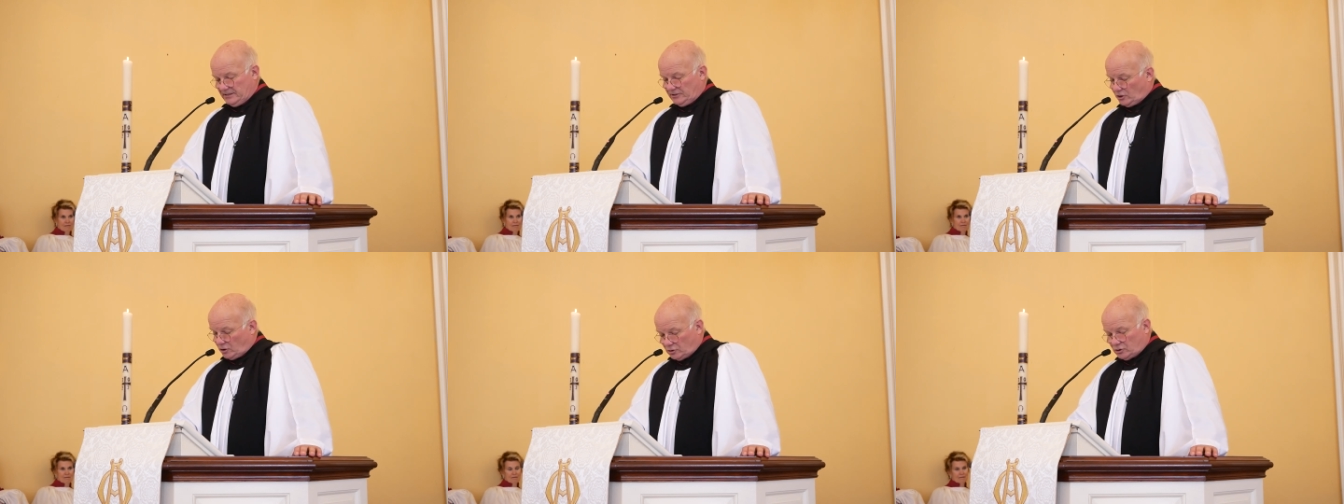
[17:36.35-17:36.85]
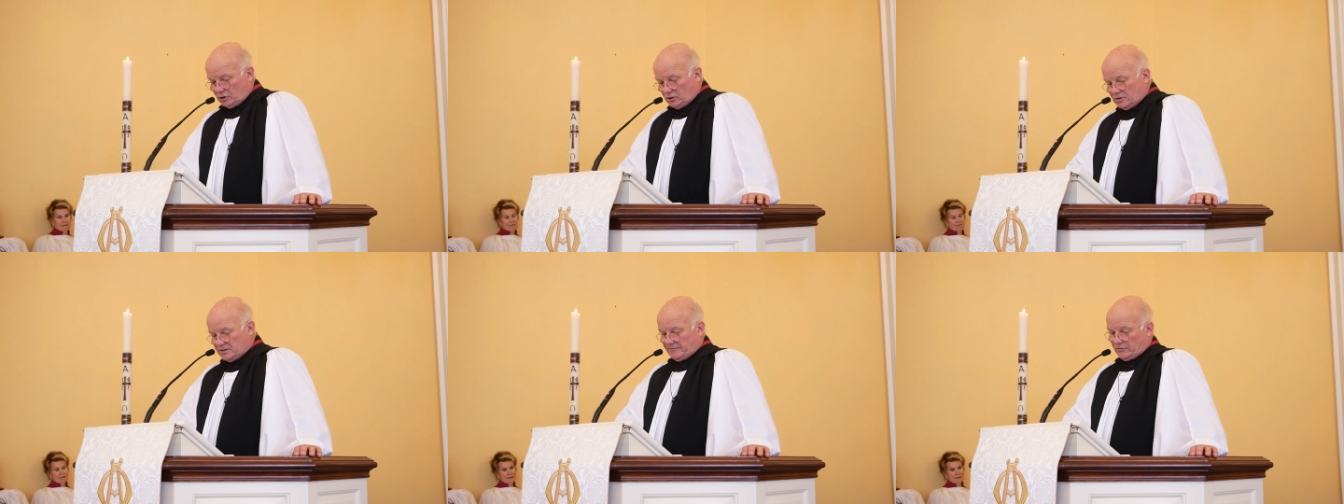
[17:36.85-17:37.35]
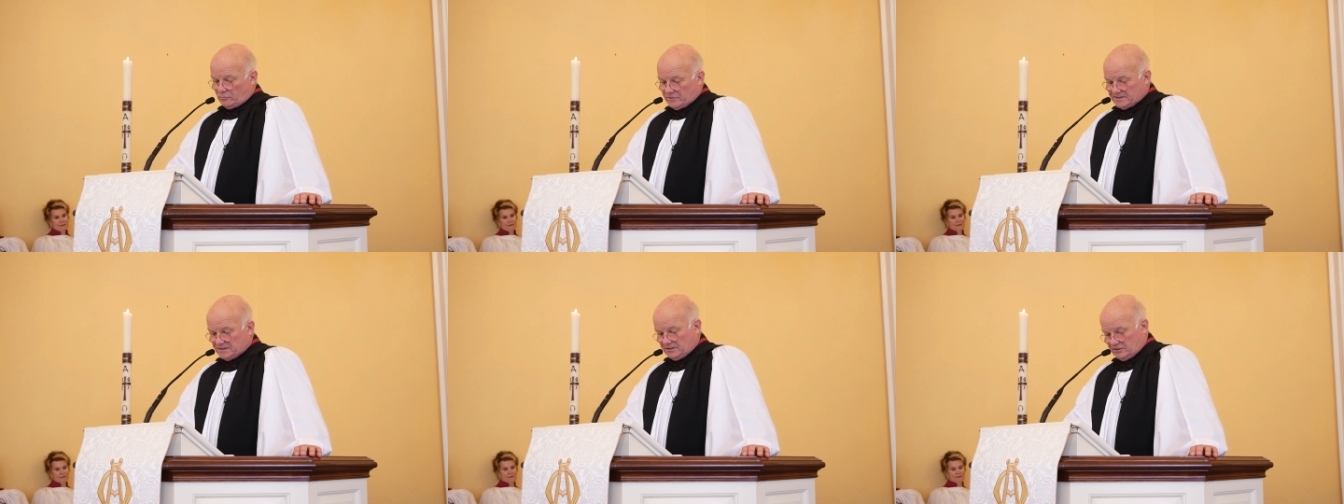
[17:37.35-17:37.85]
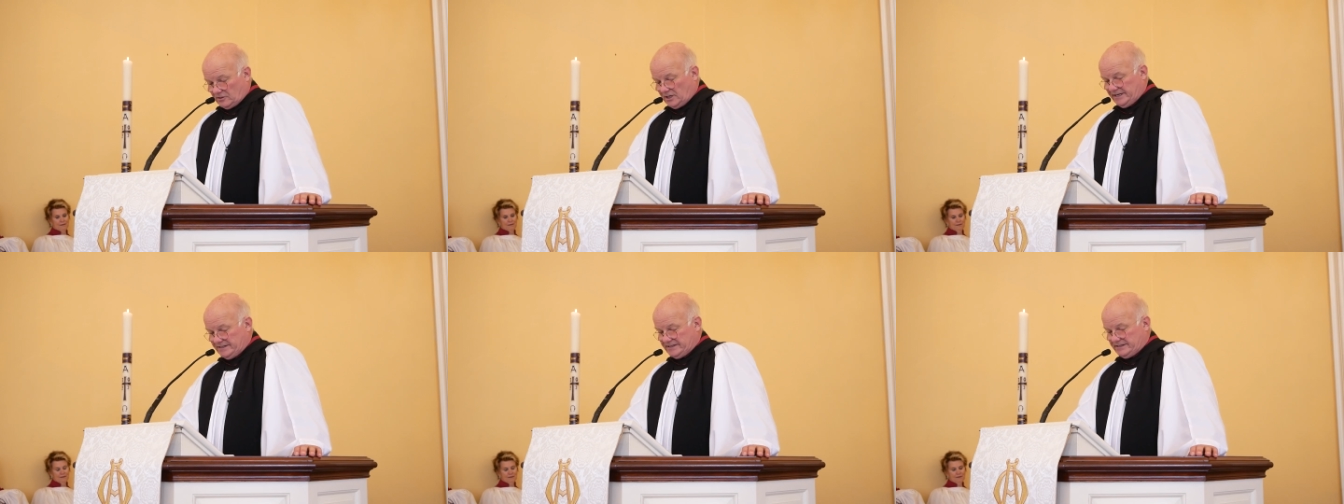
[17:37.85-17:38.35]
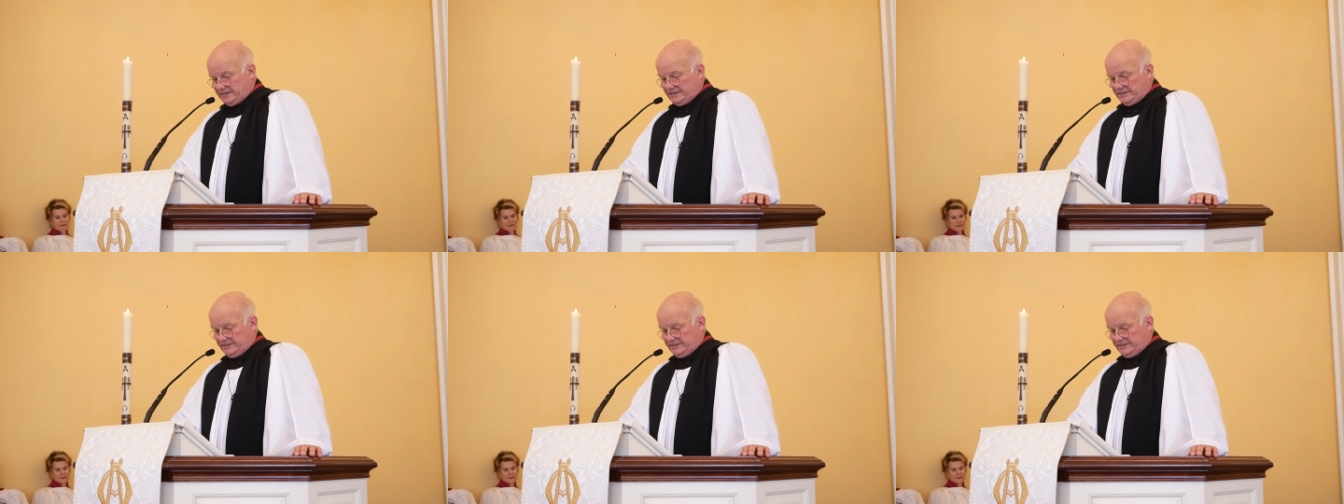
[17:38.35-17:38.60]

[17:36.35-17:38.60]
the good news of a risen Christ.